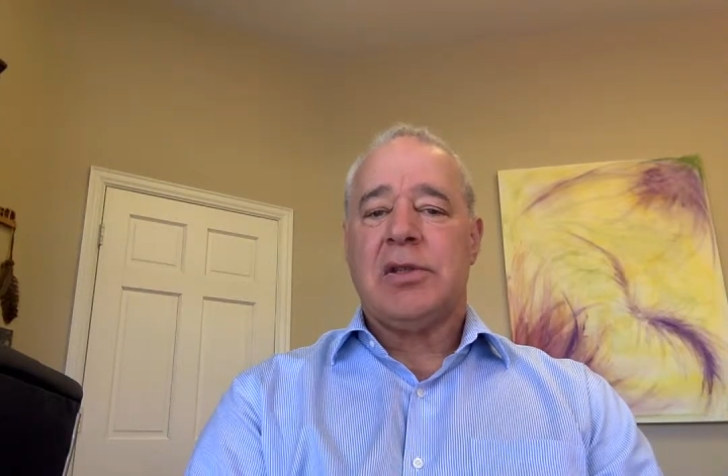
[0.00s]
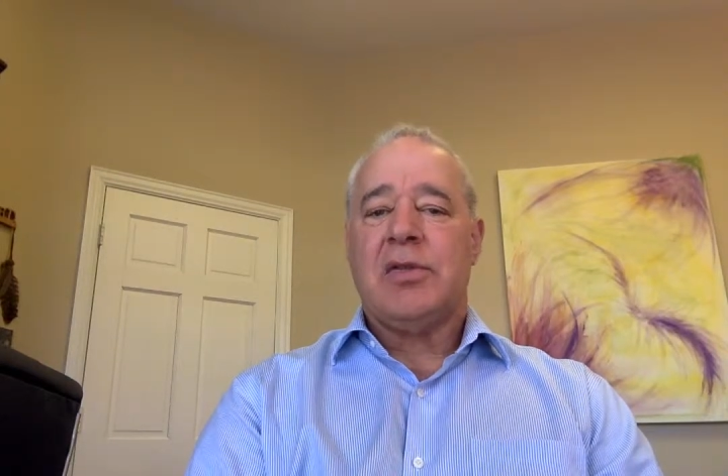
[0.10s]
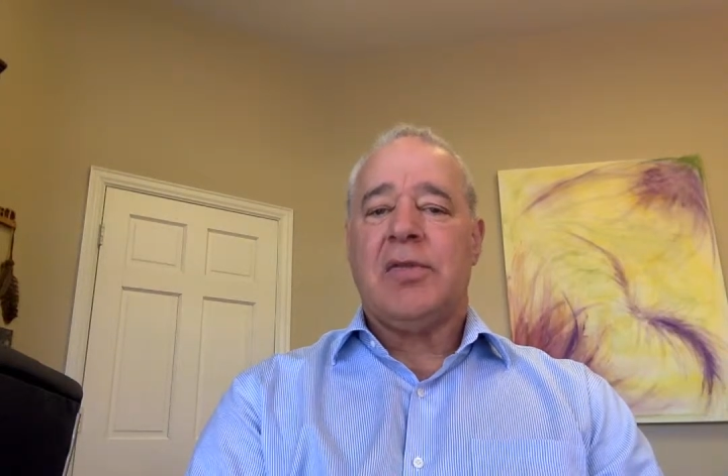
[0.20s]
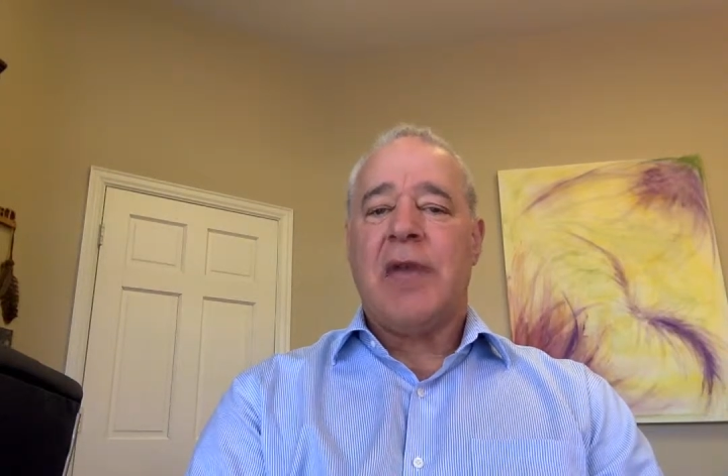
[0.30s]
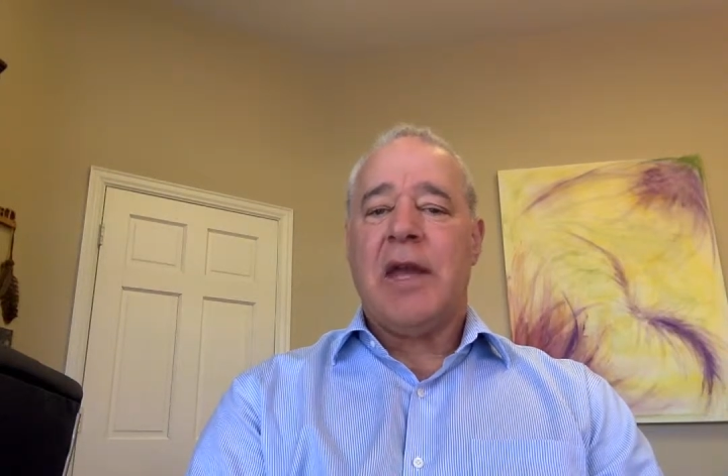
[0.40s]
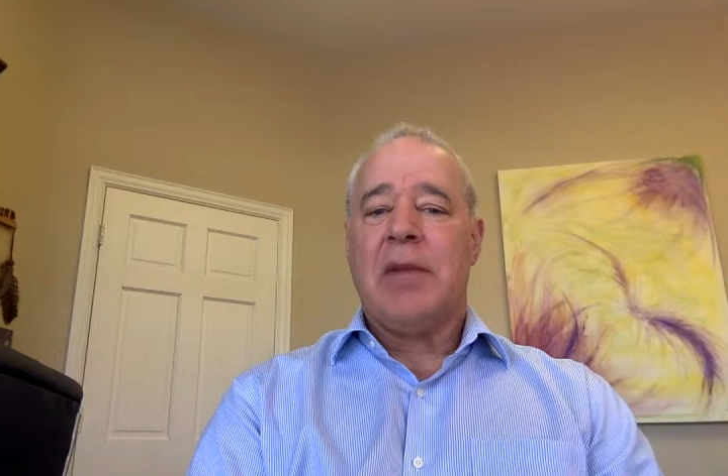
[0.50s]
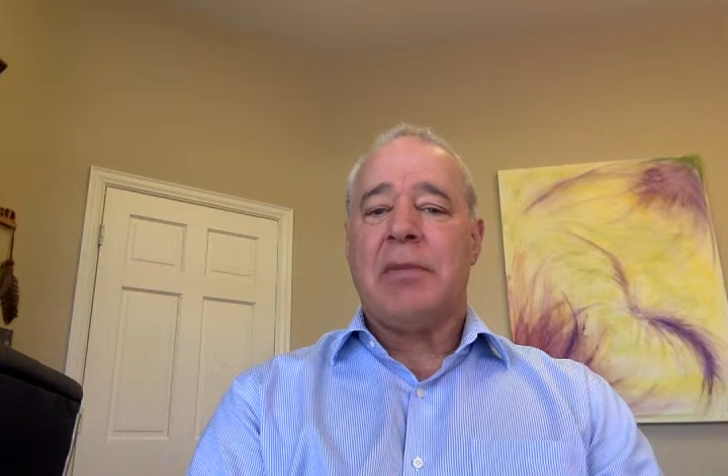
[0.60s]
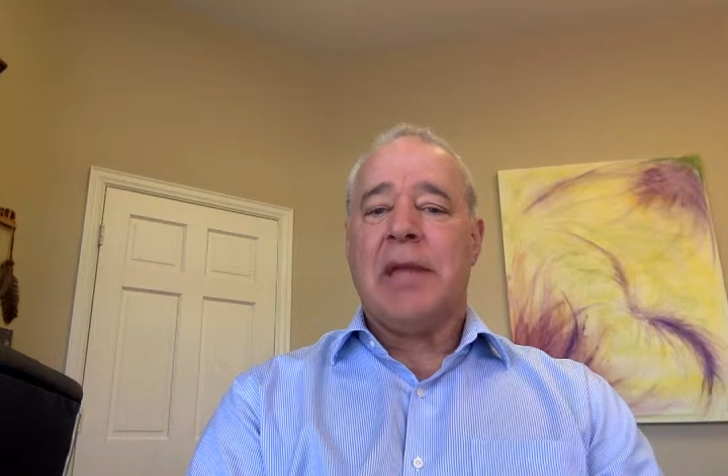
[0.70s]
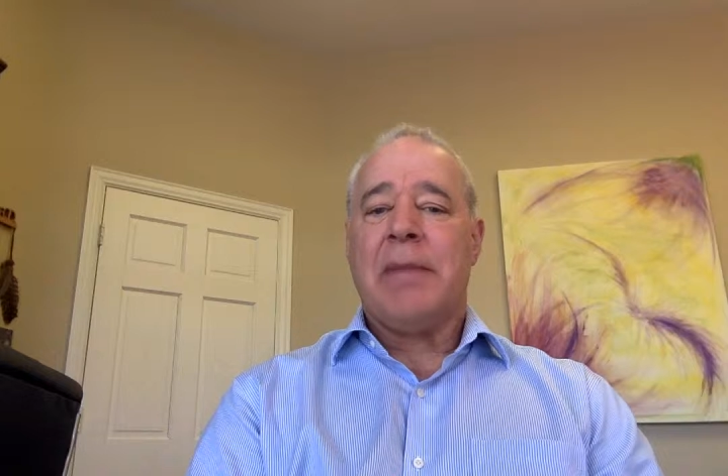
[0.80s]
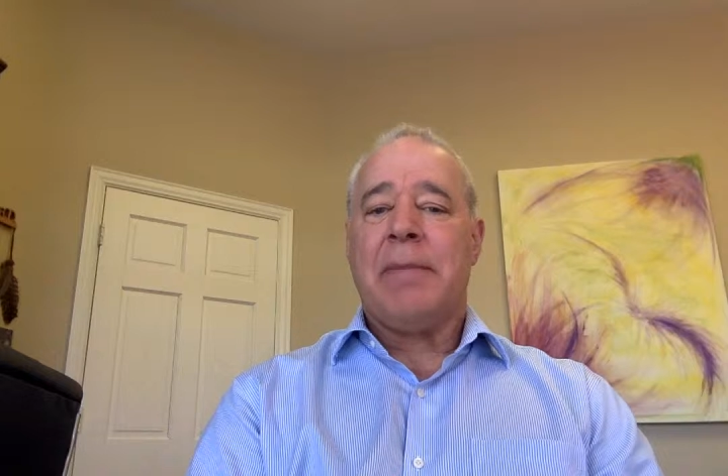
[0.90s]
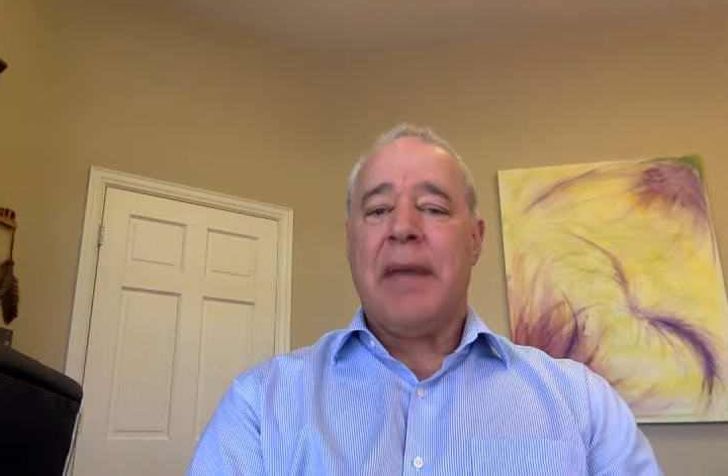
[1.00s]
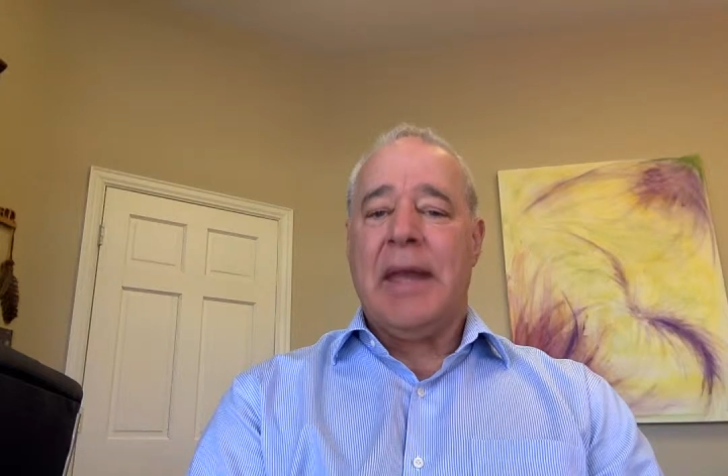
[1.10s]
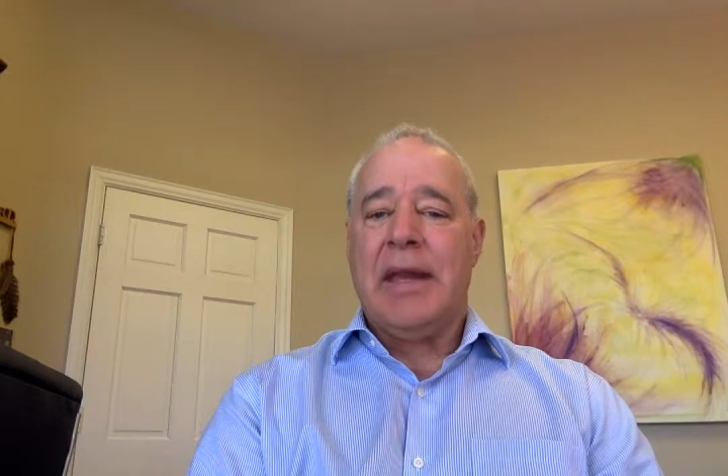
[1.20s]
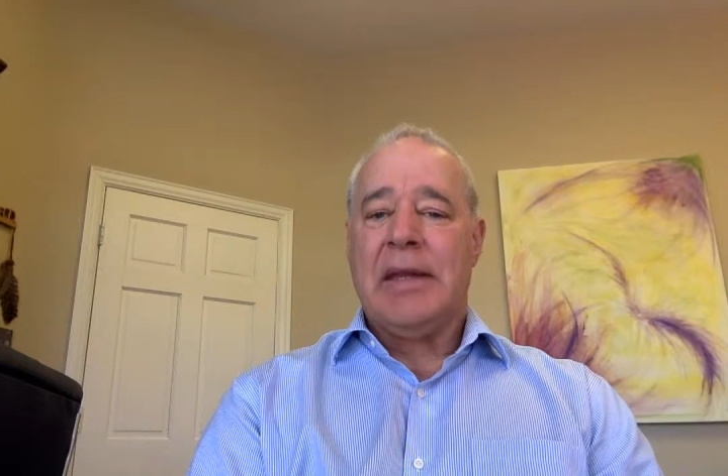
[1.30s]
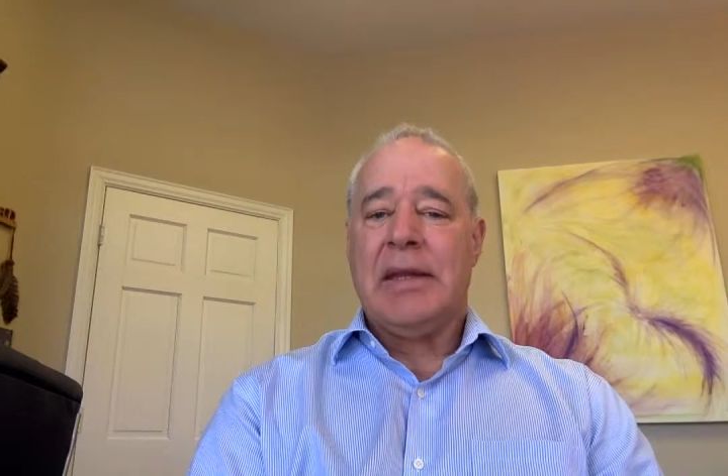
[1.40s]
to phantom limb
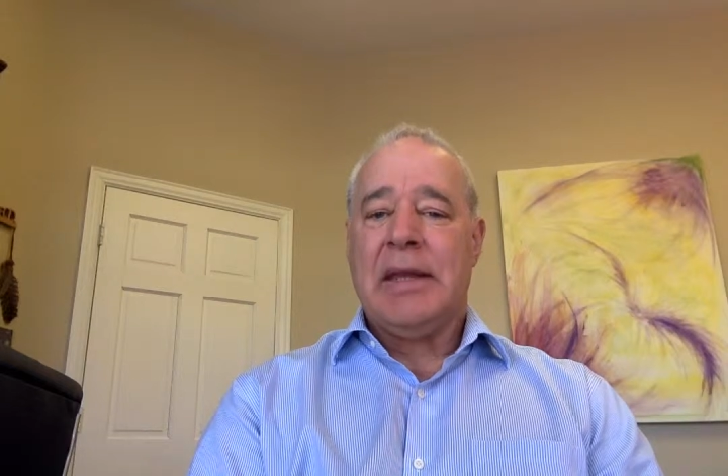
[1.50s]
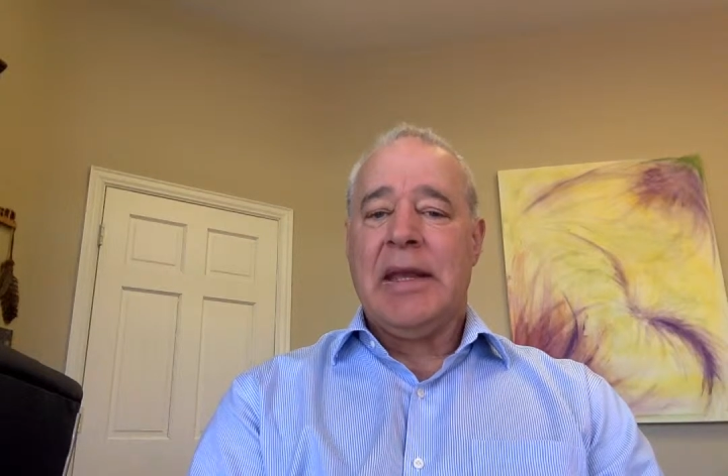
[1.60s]
pain